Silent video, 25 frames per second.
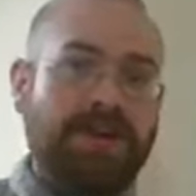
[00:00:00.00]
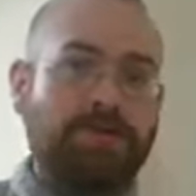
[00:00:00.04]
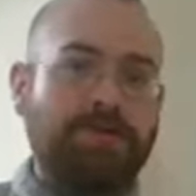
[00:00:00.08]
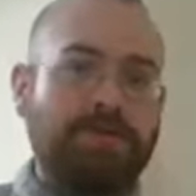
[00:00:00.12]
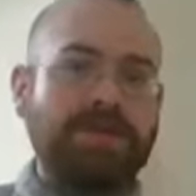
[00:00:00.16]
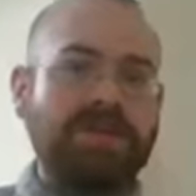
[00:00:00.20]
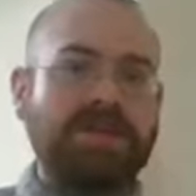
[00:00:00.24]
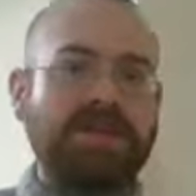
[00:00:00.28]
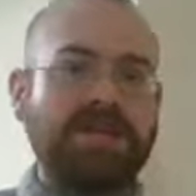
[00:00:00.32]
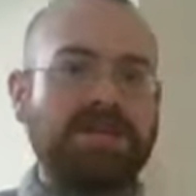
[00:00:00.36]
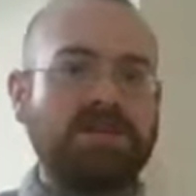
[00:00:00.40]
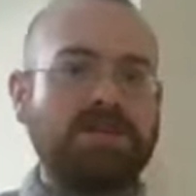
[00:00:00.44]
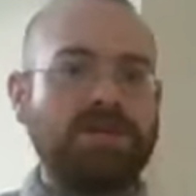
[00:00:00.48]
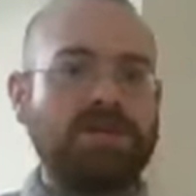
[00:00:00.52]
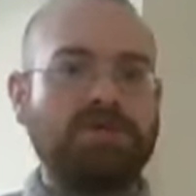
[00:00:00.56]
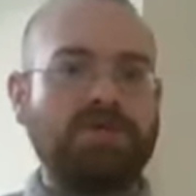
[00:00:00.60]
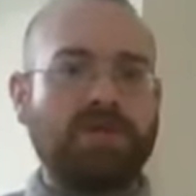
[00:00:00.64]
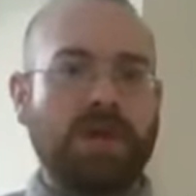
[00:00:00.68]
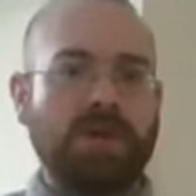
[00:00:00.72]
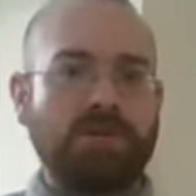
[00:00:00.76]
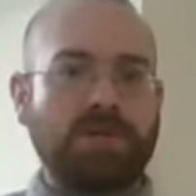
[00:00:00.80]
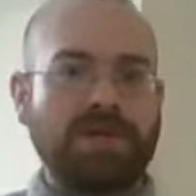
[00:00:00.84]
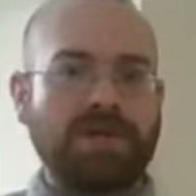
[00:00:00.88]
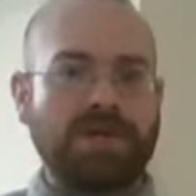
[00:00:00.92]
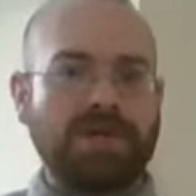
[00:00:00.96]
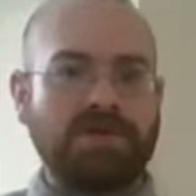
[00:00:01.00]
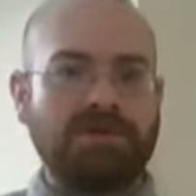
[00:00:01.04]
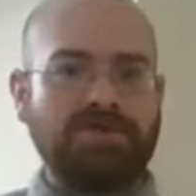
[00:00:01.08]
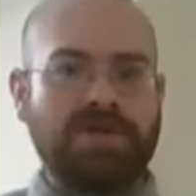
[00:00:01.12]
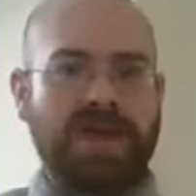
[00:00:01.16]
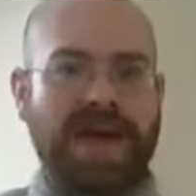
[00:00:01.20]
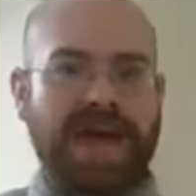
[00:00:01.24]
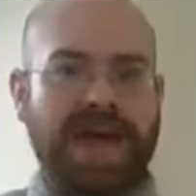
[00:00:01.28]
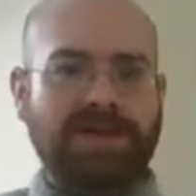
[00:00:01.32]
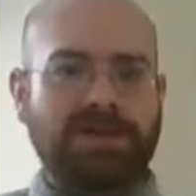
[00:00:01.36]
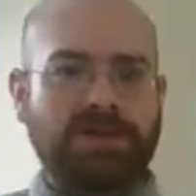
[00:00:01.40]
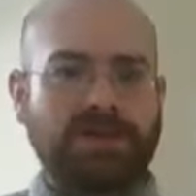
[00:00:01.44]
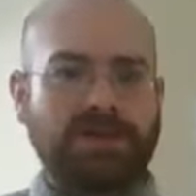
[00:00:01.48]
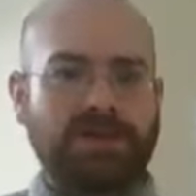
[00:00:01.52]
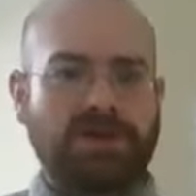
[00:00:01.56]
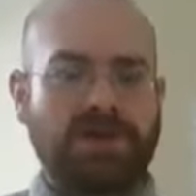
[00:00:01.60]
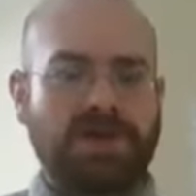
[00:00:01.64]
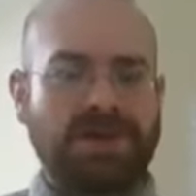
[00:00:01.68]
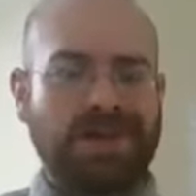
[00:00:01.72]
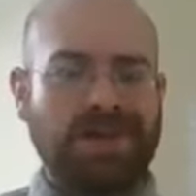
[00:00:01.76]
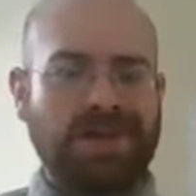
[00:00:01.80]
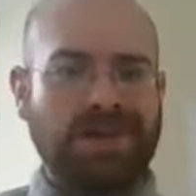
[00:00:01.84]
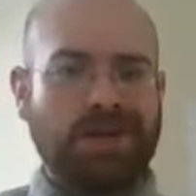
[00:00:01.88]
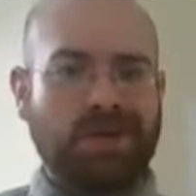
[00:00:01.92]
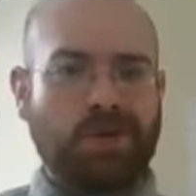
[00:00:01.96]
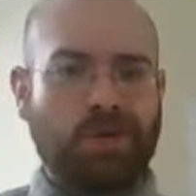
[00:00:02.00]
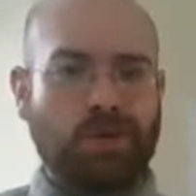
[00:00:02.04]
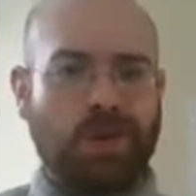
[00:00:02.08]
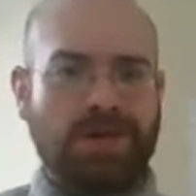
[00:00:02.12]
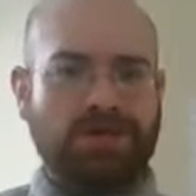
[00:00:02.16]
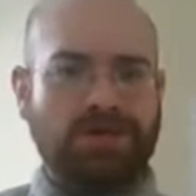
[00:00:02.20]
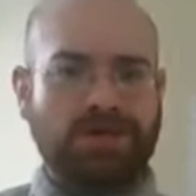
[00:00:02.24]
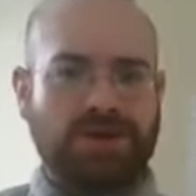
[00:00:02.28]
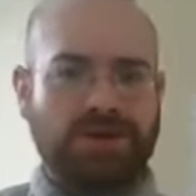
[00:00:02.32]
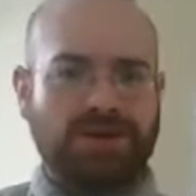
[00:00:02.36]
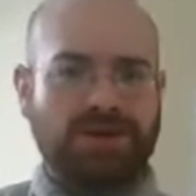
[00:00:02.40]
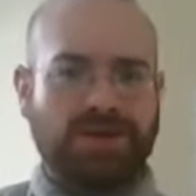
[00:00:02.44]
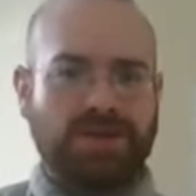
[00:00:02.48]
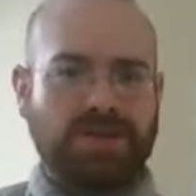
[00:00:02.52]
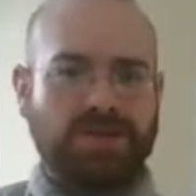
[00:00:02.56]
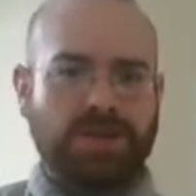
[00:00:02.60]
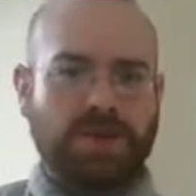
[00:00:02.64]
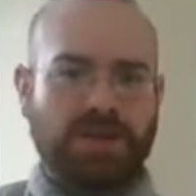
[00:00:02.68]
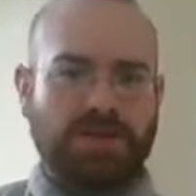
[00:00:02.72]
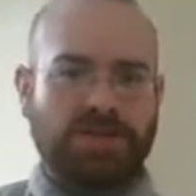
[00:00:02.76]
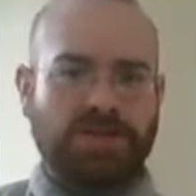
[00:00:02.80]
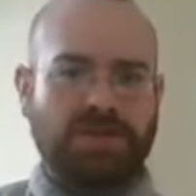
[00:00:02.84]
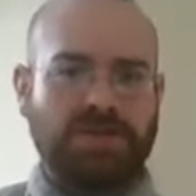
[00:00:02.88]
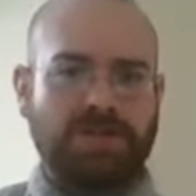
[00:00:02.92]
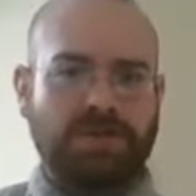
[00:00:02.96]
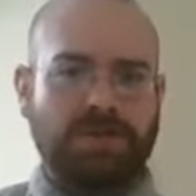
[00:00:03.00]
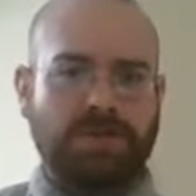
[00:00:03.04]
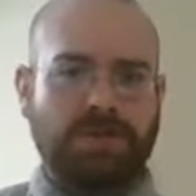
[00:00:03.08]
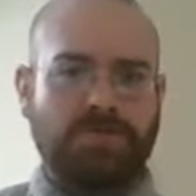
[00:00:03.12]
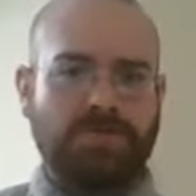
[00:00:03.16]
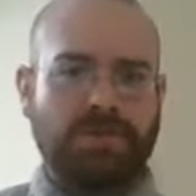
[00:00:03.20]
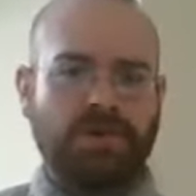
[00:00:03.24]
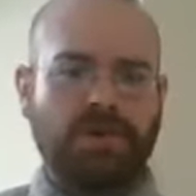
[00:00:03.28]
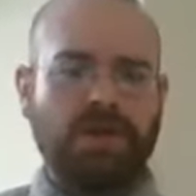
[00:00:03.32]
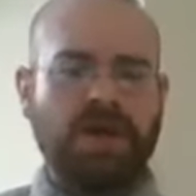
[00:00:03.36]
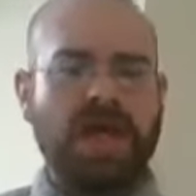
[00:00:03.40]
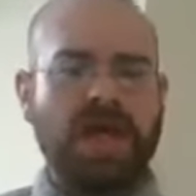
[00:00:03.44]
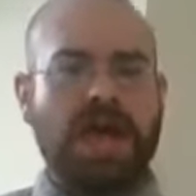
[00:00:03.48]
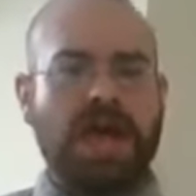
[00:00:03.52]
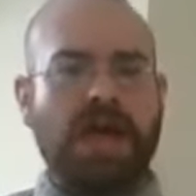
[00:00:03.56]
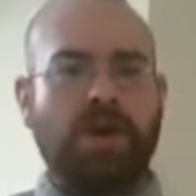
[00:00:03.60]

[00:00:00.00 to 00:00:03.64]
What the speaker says: because you've already factored quadratic equations before,